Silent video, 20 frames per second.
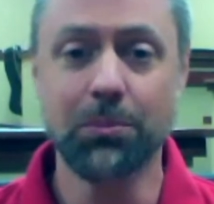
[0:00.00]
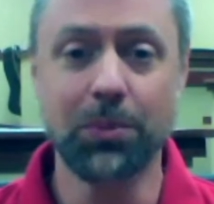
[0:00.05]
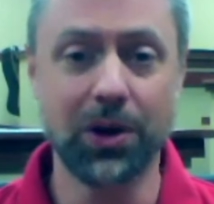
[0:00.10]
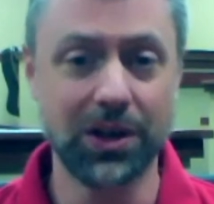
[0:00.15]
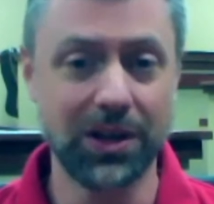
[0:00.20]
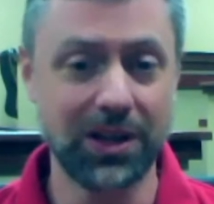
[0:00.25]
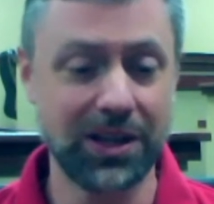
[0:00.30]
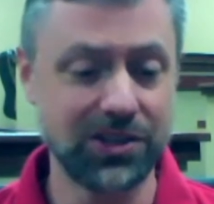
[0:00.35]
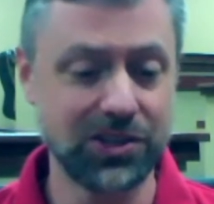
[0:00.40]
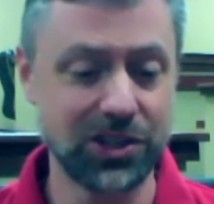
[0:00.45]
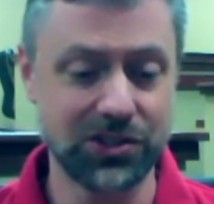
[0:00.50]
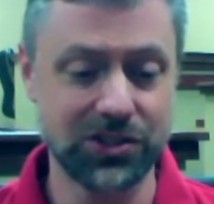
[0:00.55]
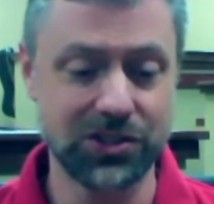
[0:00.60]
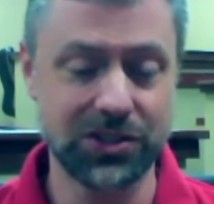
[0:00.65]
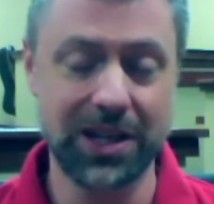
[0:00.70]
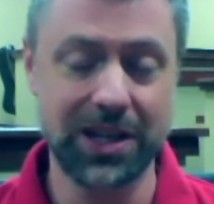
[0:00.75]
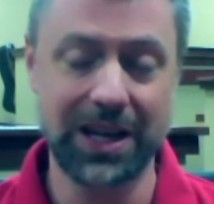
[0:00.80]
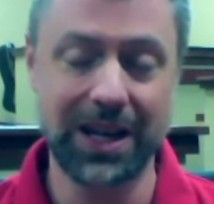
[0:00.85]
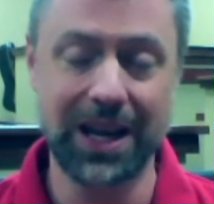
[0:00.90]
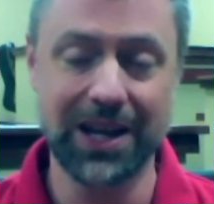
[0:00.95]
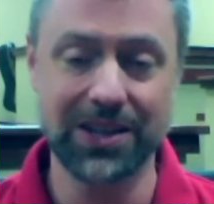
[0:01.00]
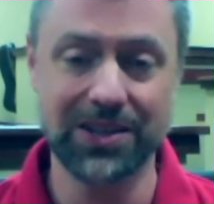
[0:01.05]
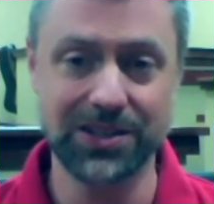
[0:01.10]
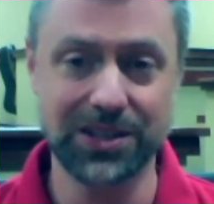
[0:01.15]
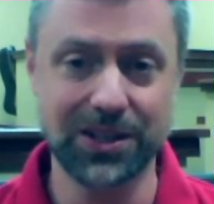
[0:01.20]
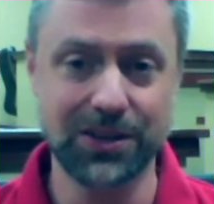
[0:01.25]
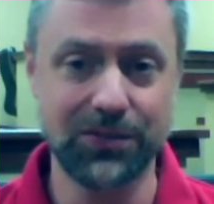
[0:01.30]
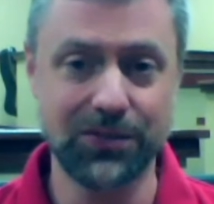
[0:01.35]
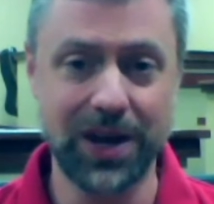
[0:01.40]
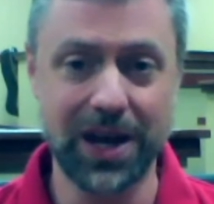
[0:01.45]
but it just
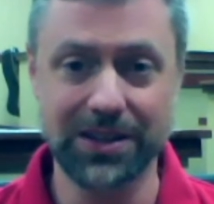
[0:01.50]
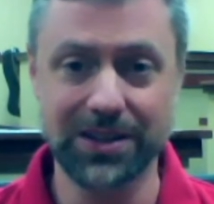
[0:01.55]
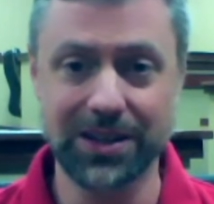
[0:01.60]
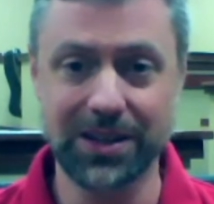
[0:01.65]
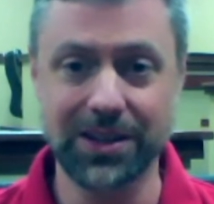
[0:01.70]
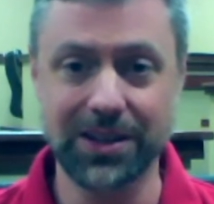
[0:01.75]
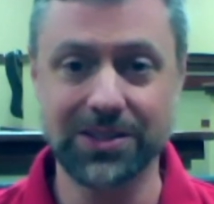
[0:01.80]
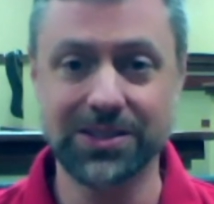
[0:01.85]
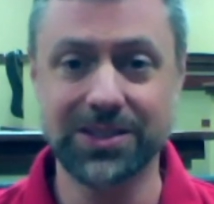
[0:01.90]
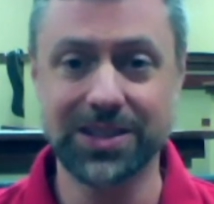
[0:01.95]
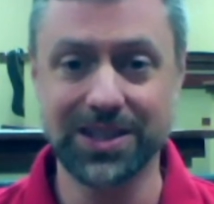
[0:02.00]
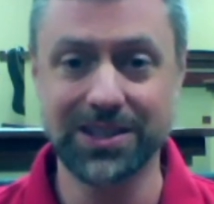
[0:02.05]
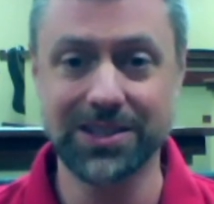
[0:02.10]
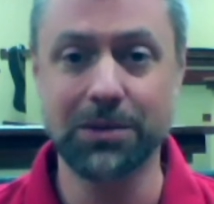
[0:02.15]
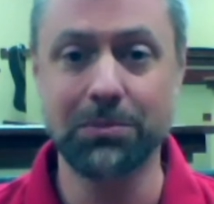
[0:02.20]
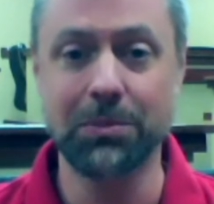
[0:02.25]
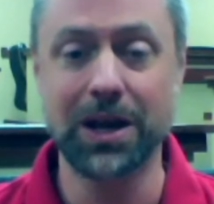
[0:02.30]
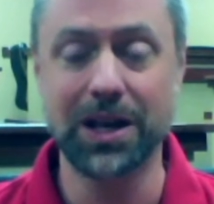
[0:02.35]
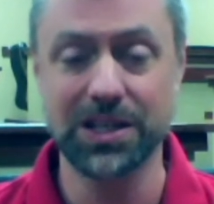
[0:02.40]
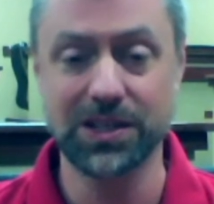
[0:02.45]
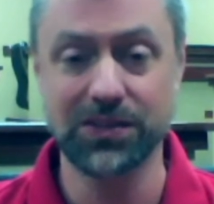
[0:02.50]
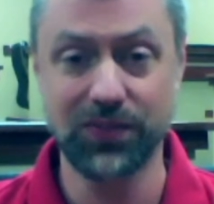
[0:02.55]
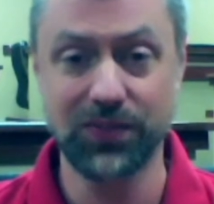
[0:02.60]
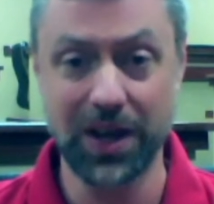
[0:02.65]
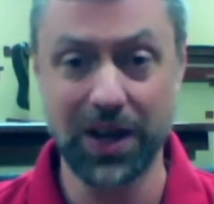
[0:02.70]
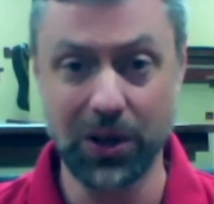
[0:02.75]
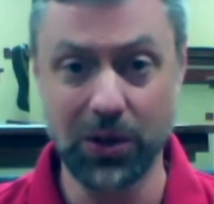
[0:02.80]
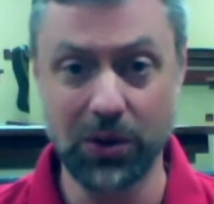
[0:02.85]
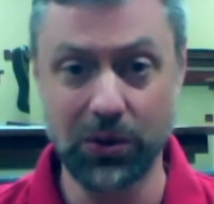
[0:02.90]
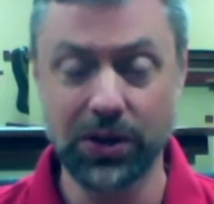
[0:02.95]
enhances the fact that the system has
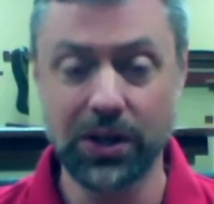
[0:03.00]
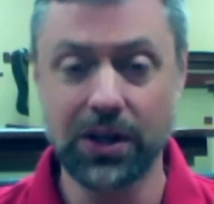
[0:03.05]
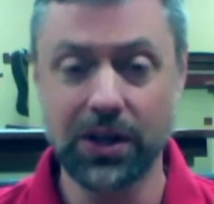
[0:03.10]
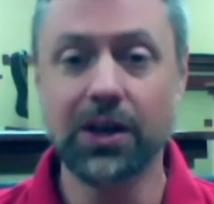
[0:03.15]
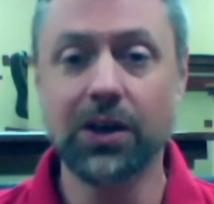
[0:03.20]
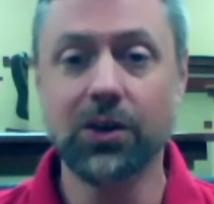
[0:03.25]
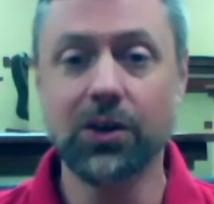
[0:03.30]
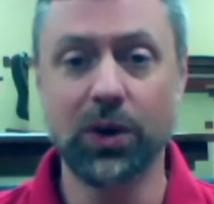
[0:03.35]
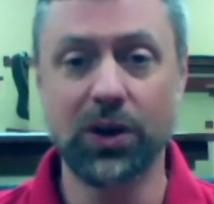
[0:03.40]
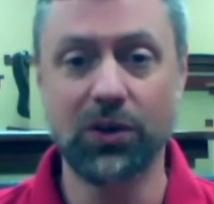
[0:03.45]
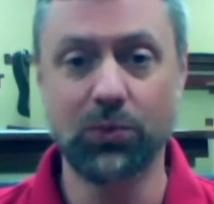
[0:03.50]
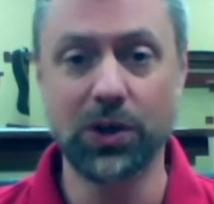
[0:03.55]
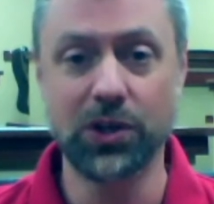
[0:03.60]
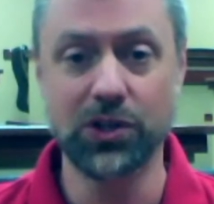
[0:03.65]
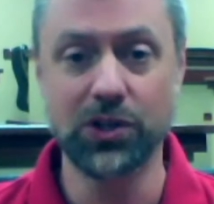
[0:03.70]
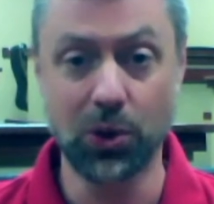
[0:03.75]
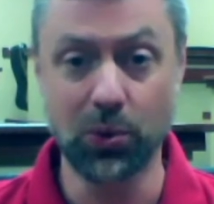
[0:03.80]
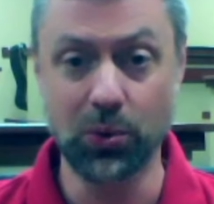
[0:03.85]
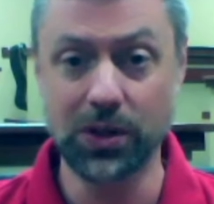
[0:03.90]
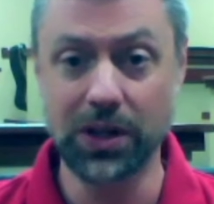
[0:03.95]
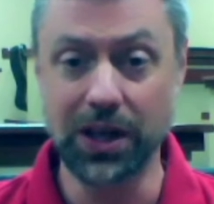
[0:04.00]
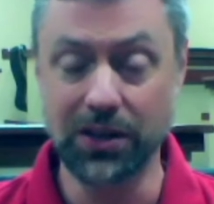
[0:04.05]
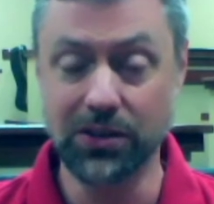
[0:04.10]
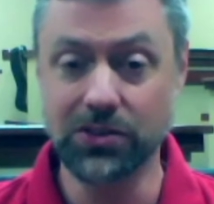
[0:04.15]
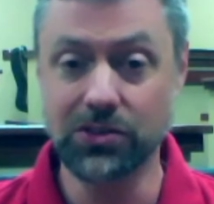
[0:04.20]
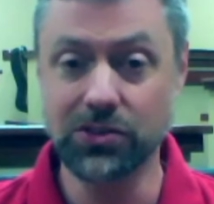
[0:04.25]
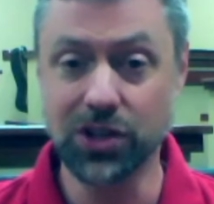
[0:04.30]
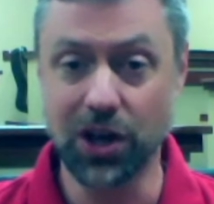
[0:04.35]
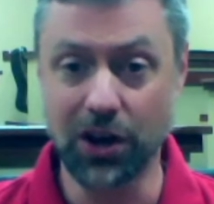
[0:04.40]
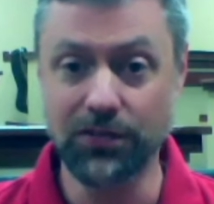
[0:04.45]
failed when we don't
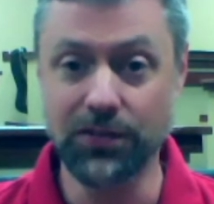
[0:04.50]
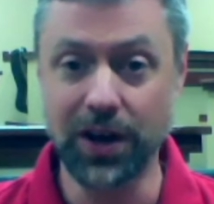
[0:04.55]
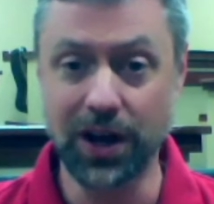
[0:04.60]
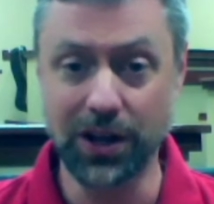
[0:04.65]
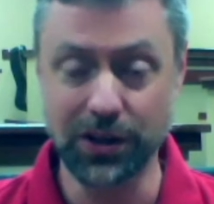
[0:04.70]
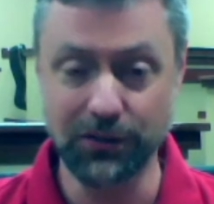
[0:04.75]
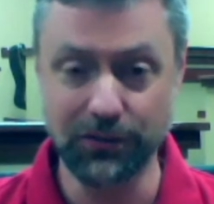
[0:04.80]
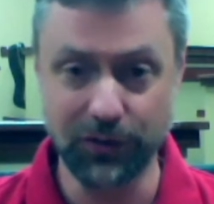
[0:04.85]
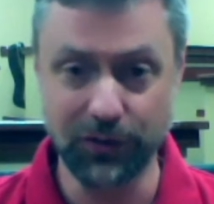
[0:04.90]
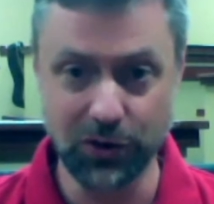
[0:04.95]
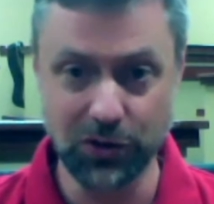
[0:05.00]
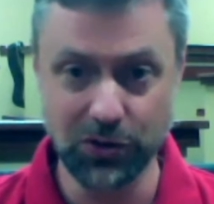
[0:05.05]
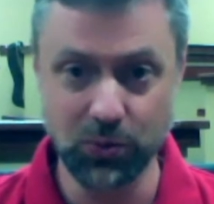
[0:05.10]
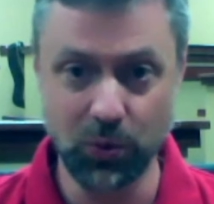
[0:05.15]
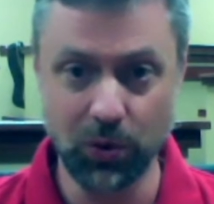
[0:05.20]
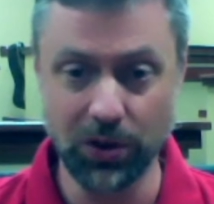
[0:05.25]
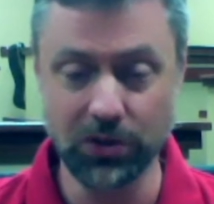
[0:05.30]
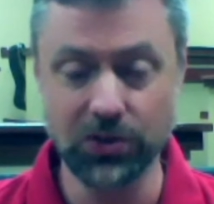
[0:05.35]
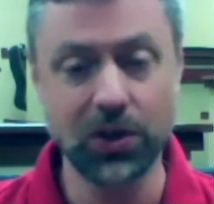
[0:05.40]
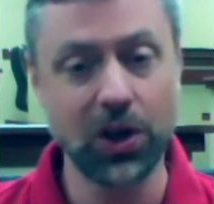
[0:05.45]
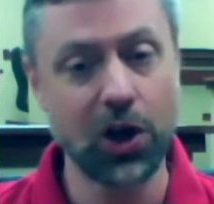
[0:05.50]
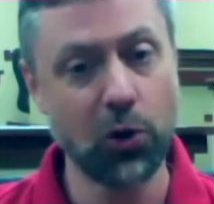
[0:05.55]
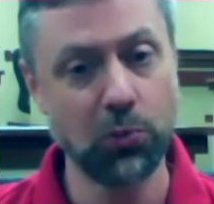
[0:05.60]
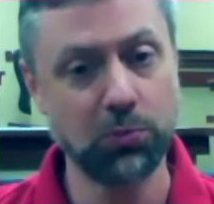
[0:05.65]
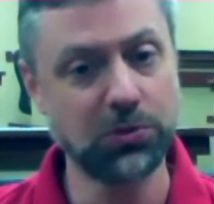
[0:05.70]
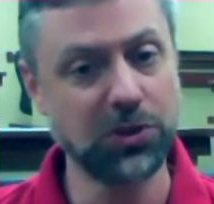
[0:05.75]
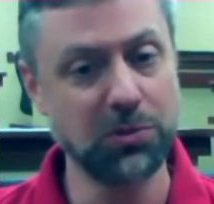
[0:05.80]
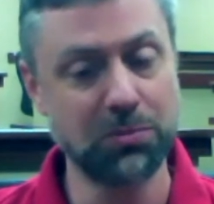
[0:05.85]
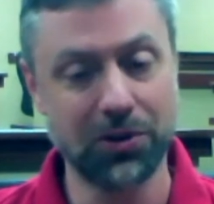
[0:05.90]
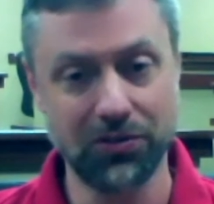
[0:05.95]
get tough on the first ones that
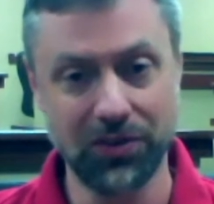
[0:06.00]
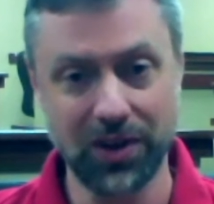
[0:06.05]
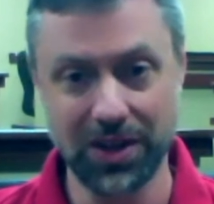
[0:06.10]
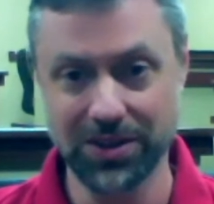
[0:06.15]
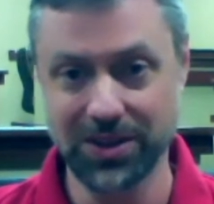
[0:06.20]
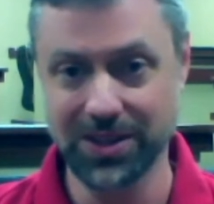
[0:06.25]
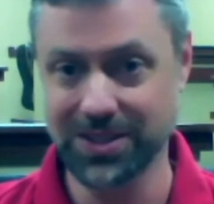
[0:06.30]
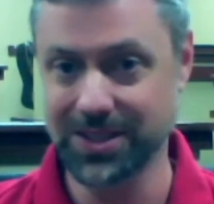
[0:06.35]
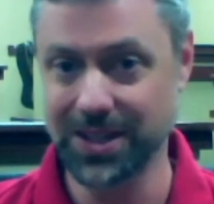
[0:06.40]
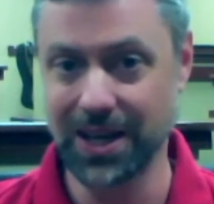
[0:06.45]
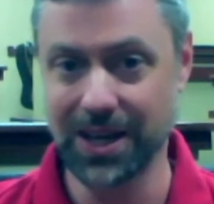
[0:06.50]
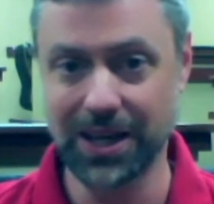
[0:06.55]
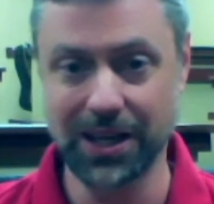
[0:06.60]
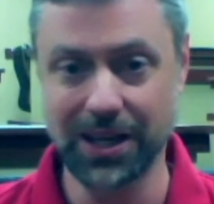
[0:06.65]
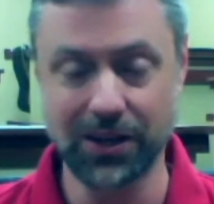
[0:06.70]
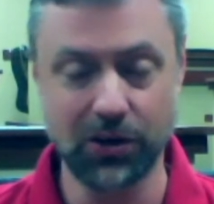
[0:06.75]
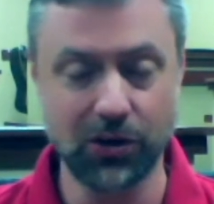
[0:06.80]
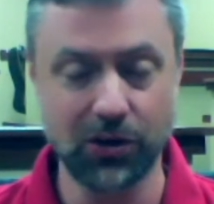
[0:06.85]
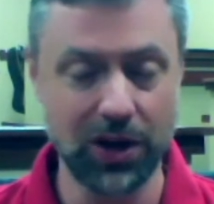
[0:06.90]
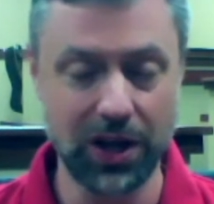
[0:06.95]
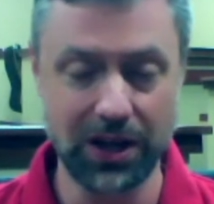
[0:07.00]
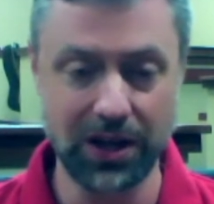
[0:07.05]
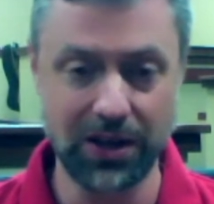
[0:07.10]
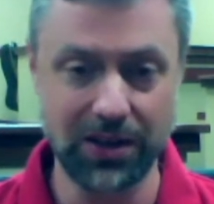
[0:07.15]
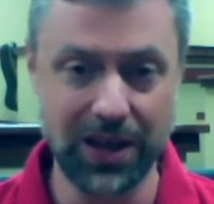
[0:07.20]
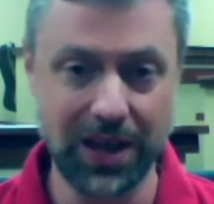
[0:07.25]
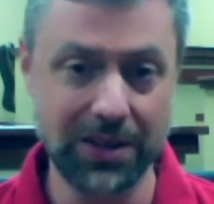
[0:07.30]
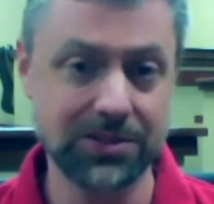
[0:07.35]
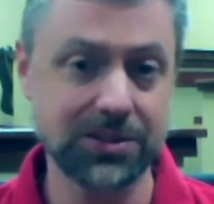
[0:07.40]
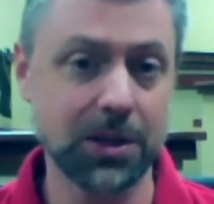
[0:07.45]
hopefully prevent the second or any
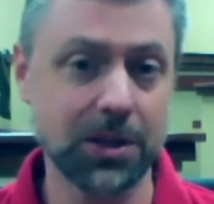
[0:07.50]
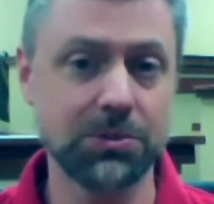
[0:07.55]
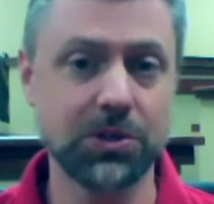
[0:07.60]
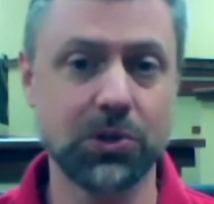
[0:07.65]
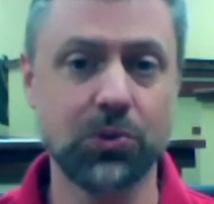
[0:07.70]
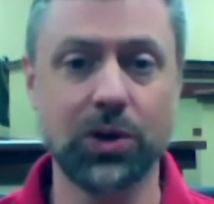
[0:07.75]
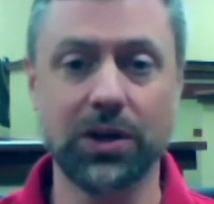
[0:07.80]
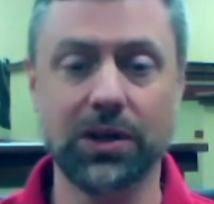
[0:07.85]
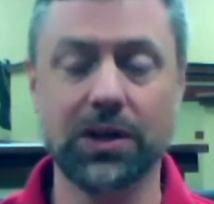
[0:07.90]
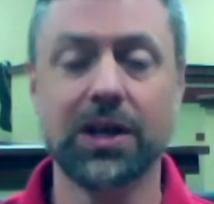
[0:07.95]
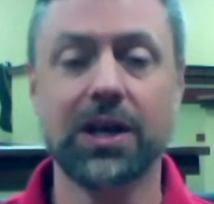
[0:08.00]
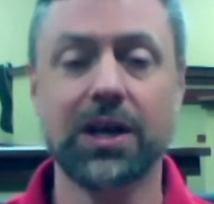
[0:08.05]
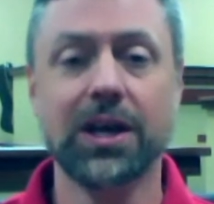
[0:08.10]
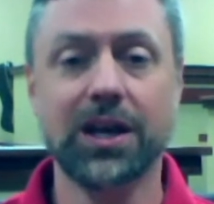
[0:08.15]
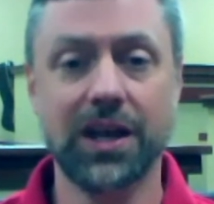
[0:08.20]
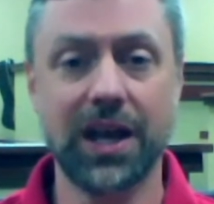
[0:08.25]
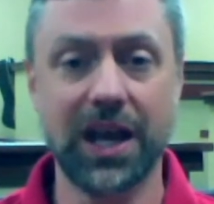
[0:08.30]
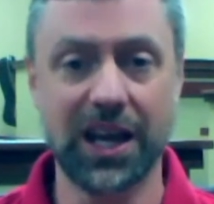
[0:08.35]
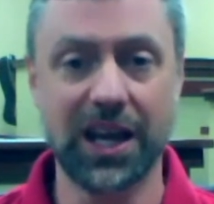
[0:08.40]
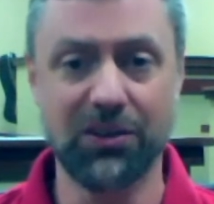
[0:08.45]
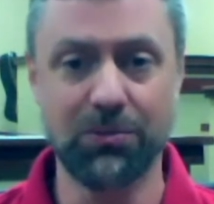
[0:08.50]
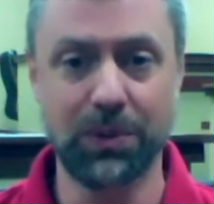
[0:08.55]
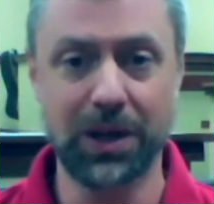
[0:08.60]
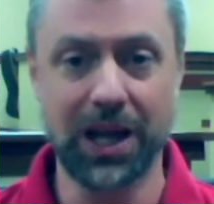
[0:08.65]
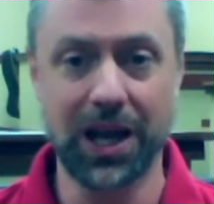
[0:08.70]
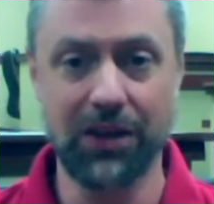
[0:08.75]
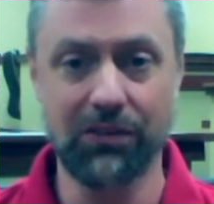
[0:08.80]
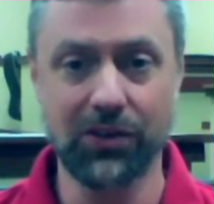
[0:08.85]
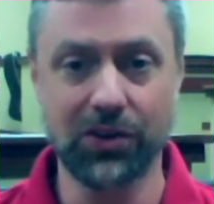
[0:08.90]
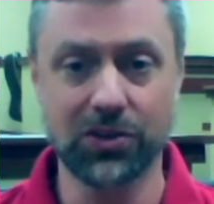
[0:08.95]
of that subsequent negative
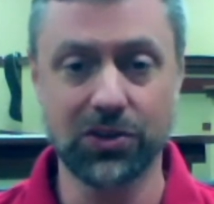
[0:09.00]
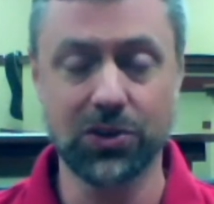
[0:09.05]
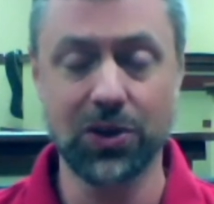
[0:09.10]
behavior.